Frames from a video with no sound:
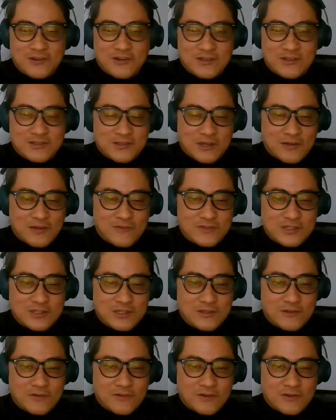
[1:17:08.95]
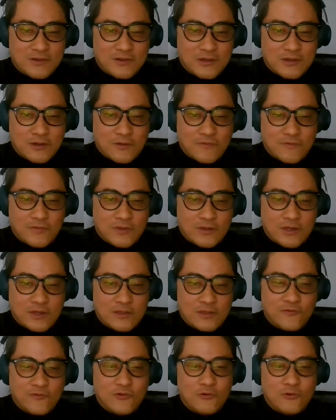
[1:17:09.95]
on it to kind of see
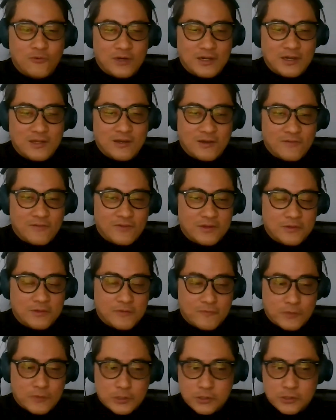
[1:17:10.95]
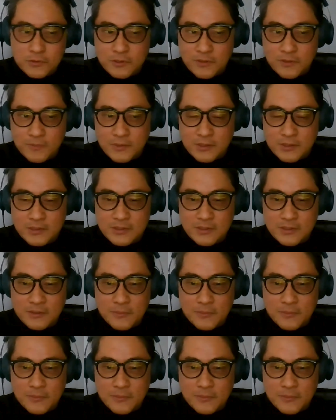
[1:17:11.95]
get the full reading of it for sure. But